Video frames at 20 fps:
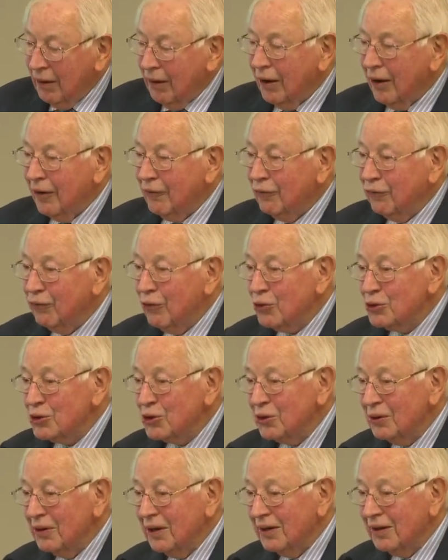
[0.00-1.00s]

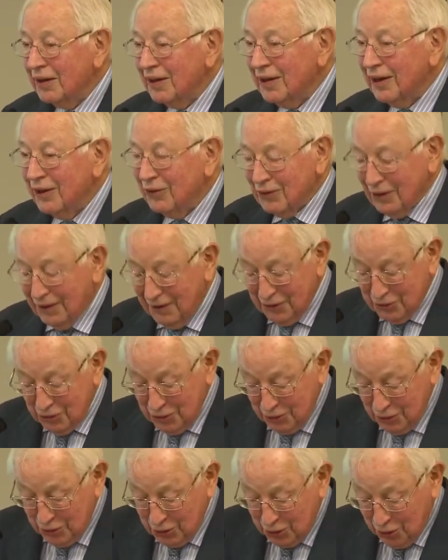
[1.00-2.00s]
Unfortunately, the
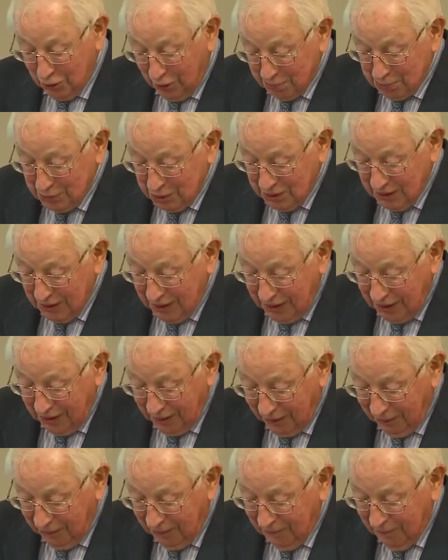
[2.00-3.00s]
legend stops
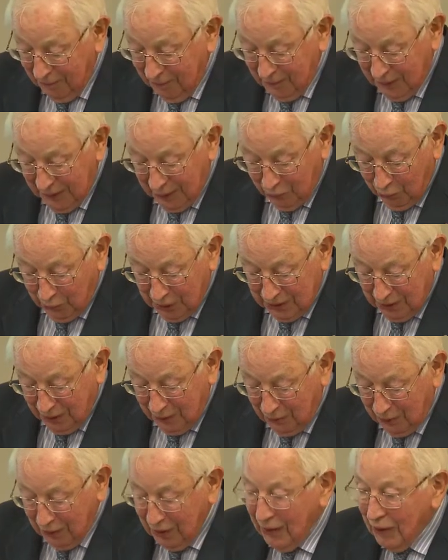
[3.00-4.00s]
there. We
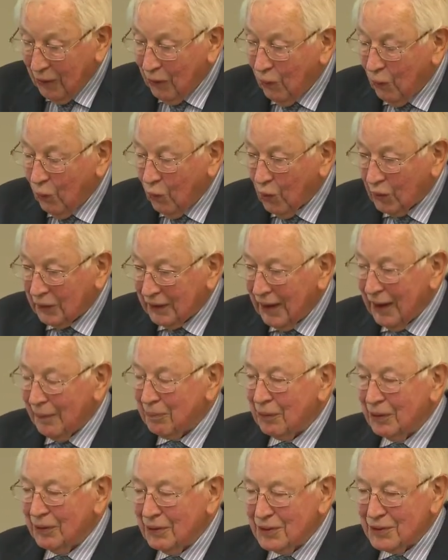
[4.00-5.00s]
don't know what
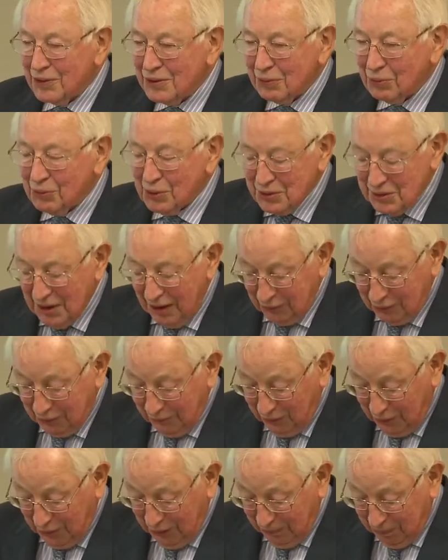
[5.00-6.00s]
happened as a result
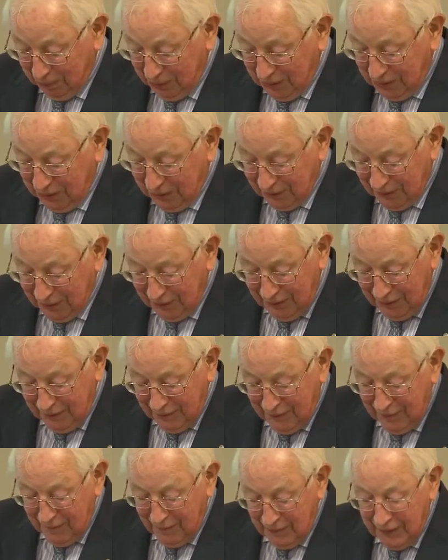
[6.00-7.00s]
of the opinion
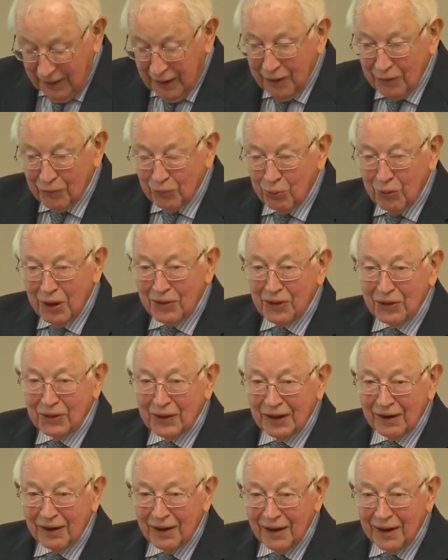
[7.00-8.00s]
and whether the
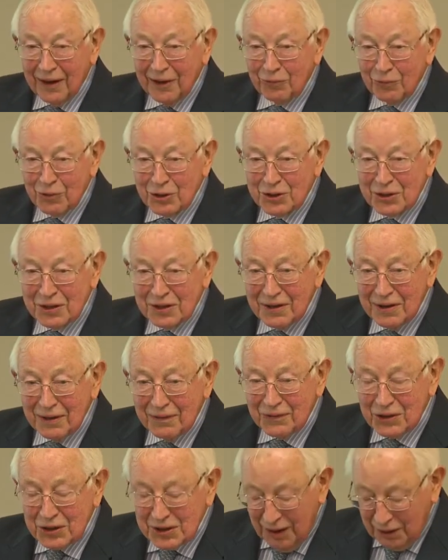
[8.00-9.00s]
client
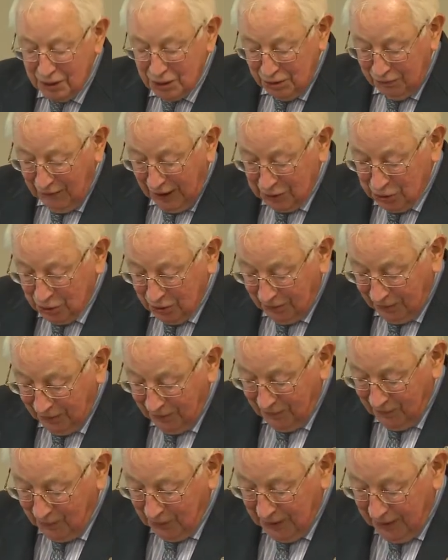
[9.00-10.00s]
received satisfaction
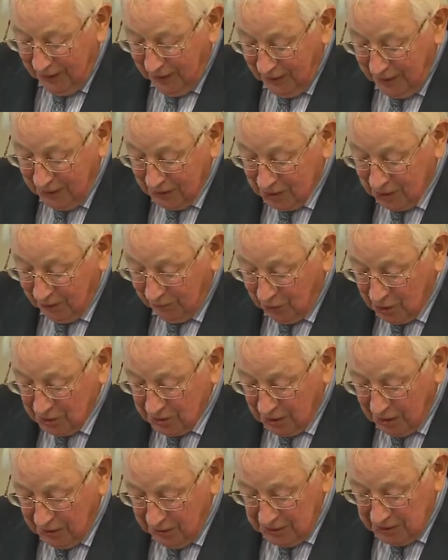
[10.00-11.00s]
at the hands of the
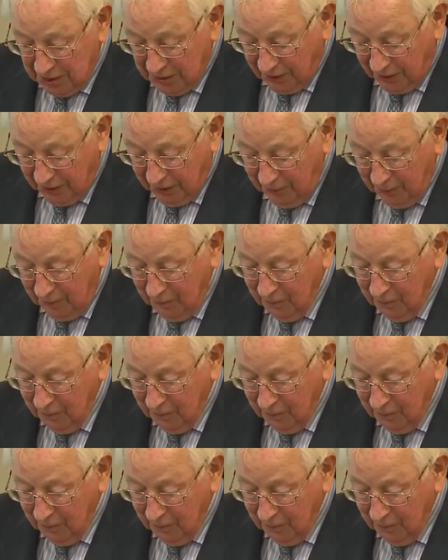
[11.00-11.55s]
solicitor.